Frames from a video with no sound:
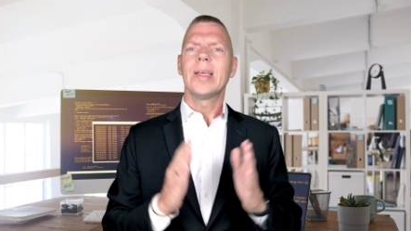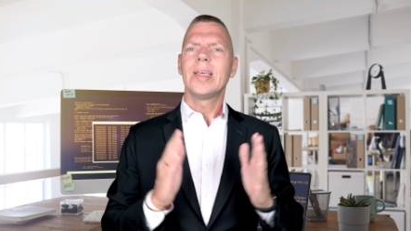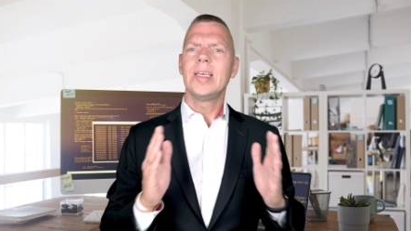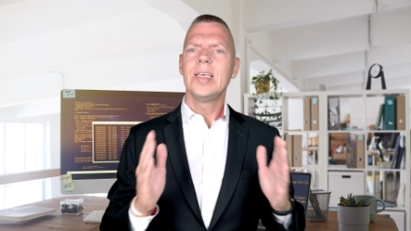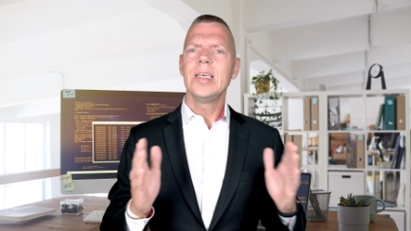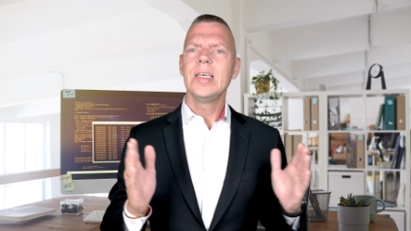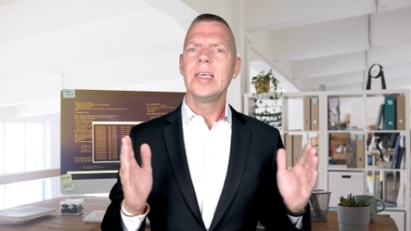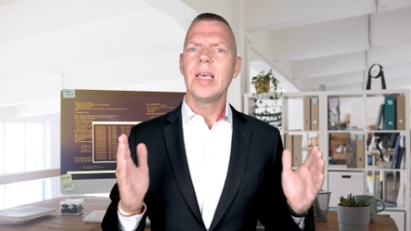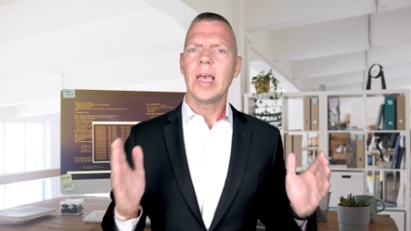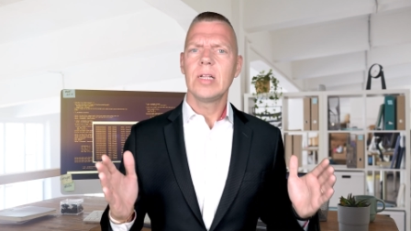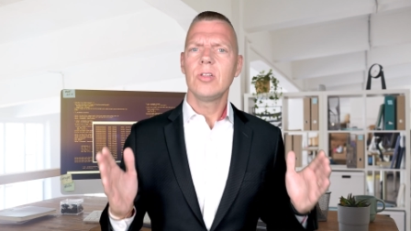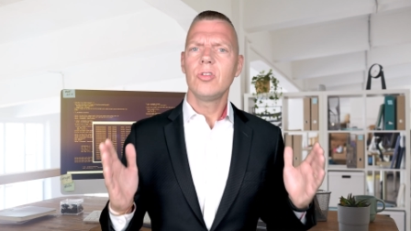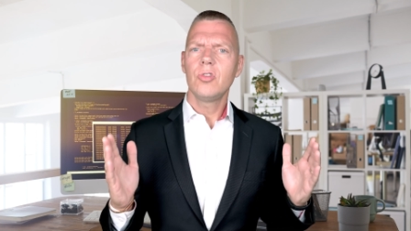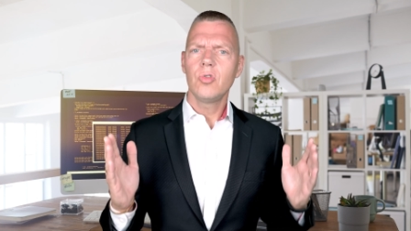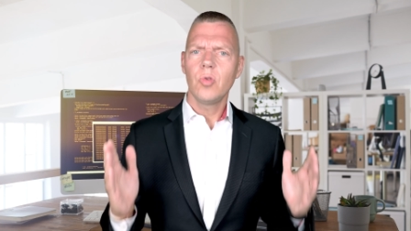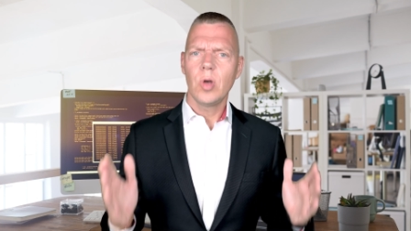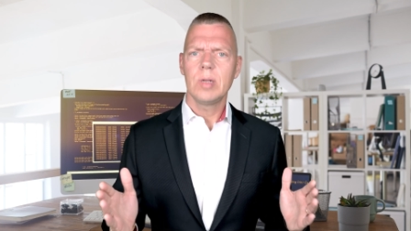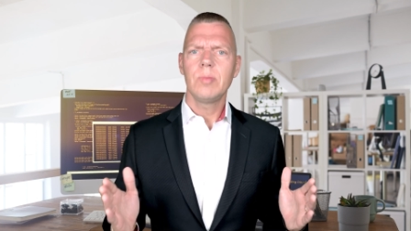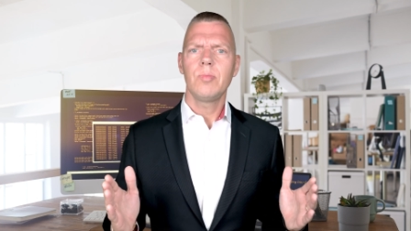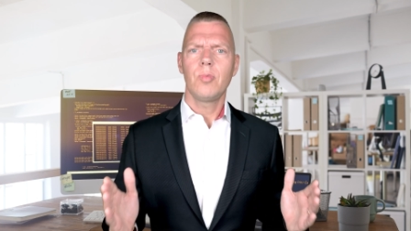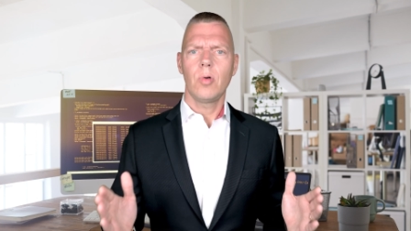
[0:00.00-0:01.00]
key
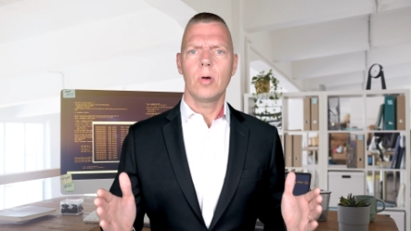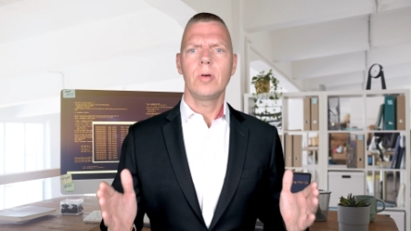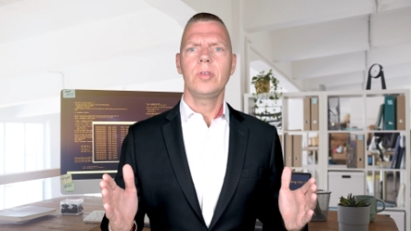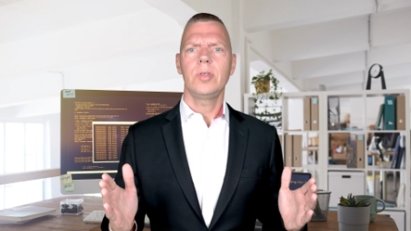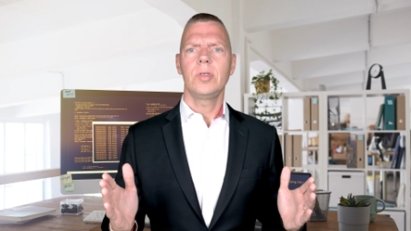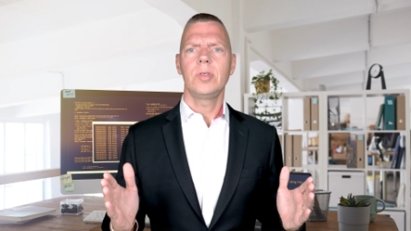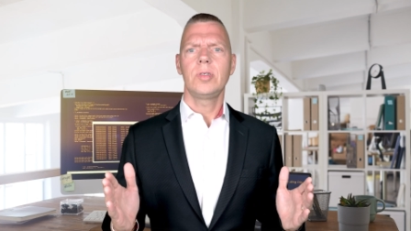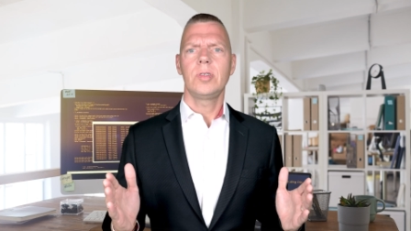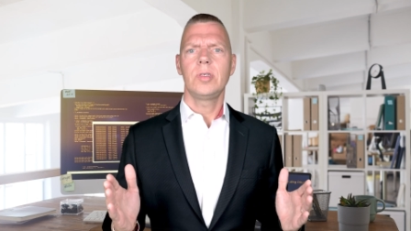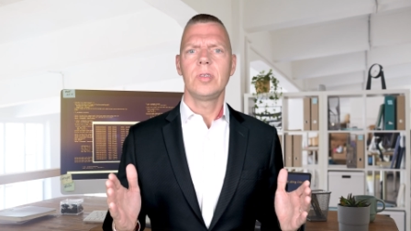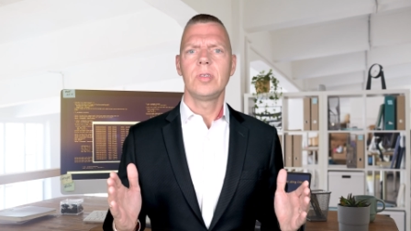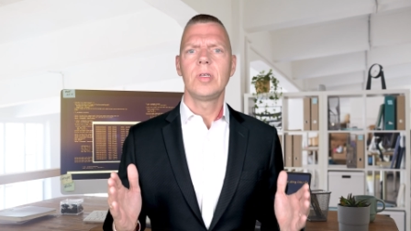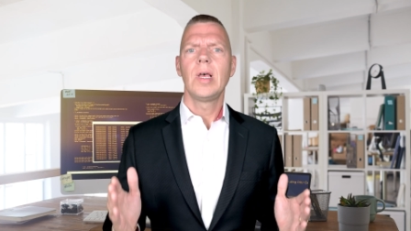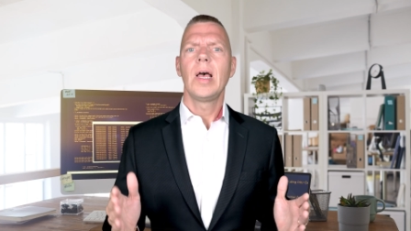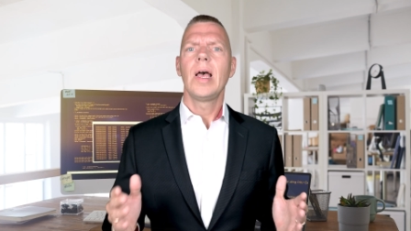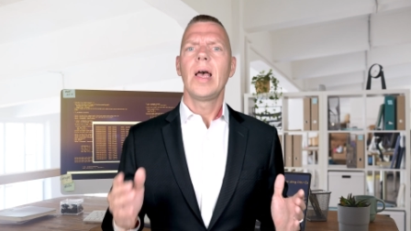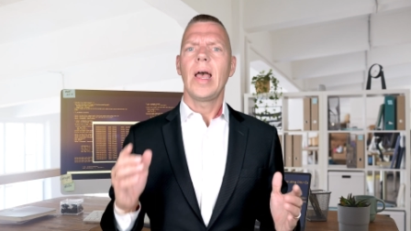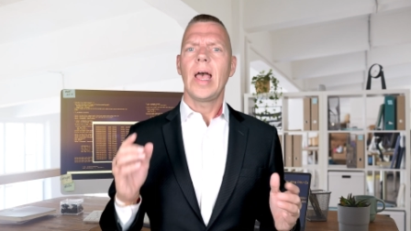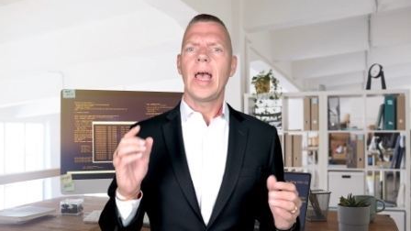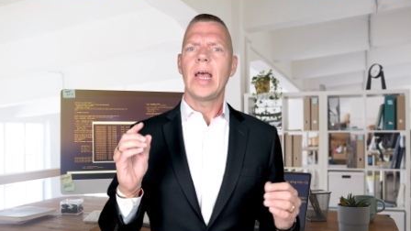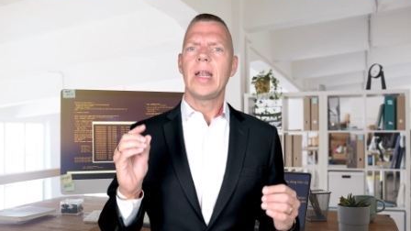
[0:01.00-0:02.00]
end-to-end -end
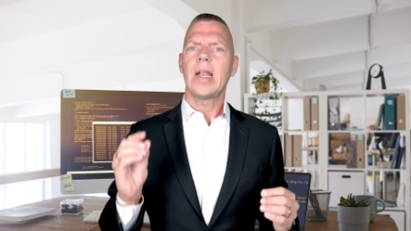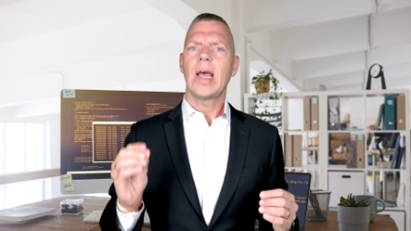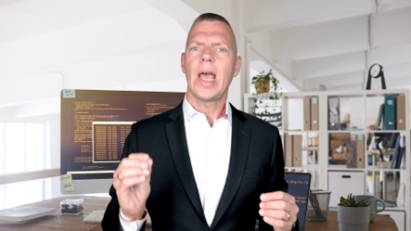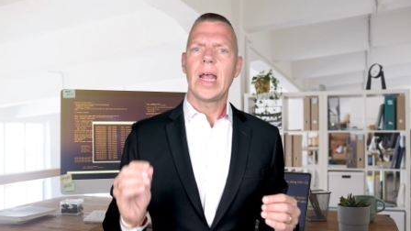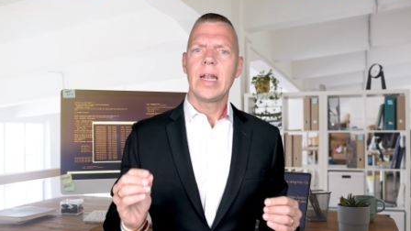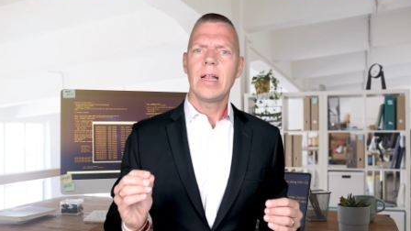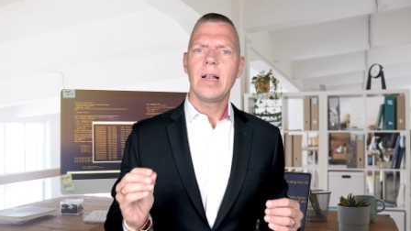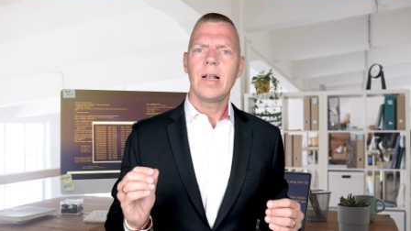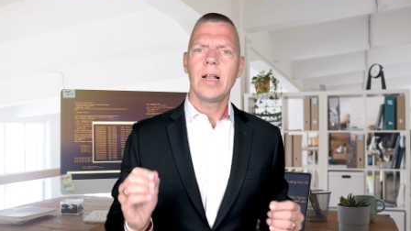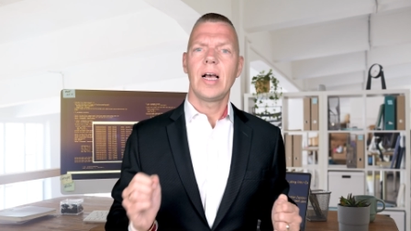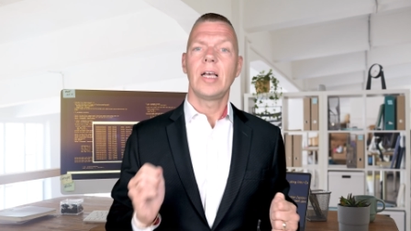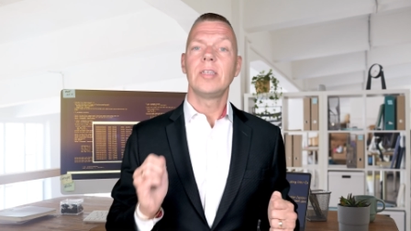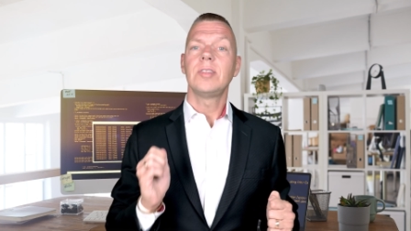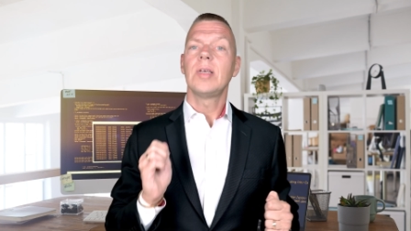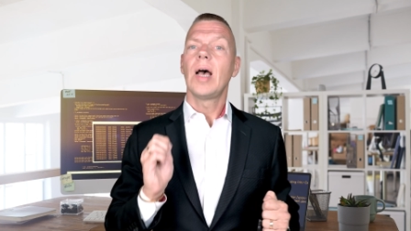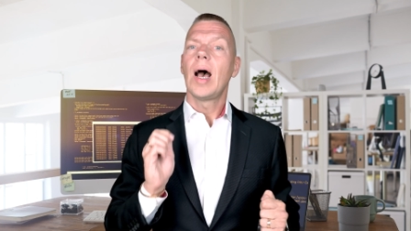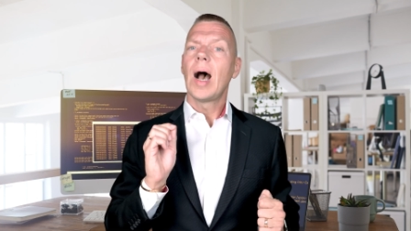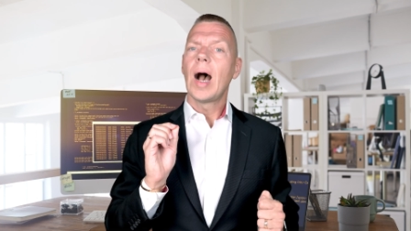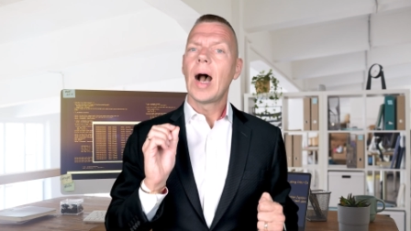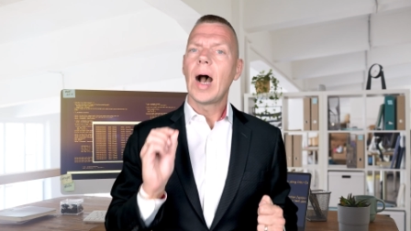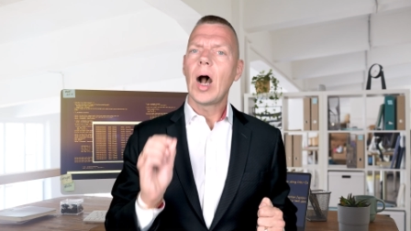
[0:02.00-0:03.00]
processes and
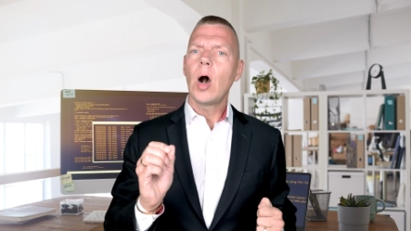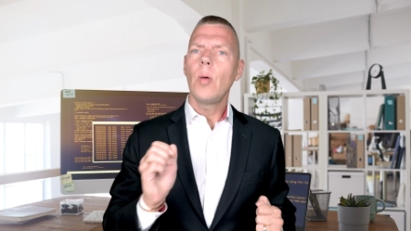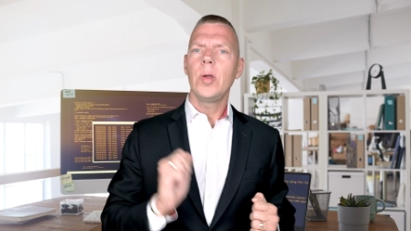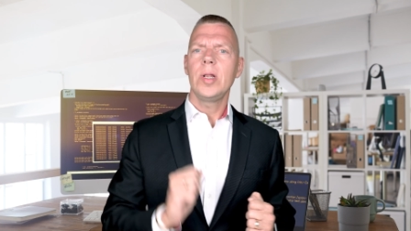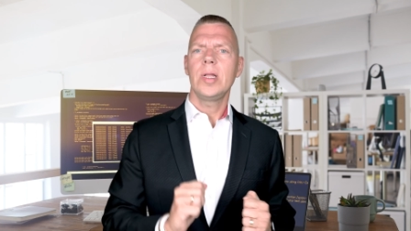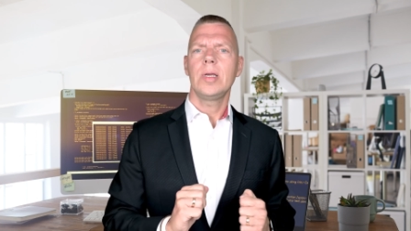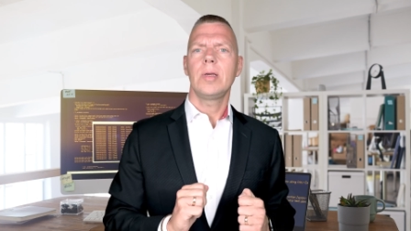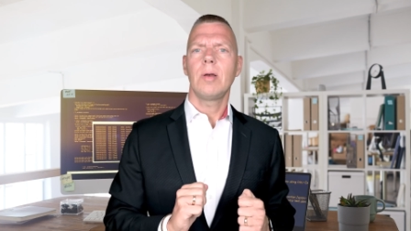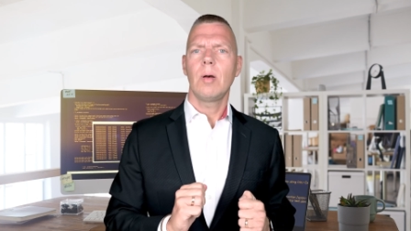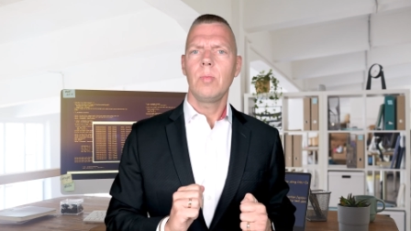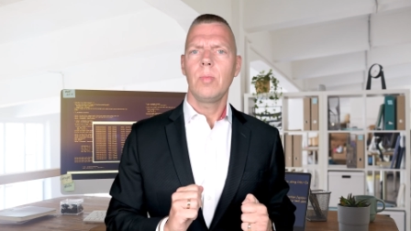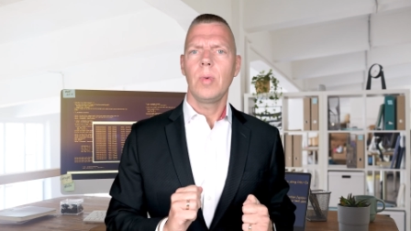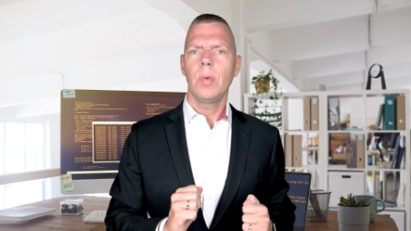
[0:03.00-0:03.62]
analyze how many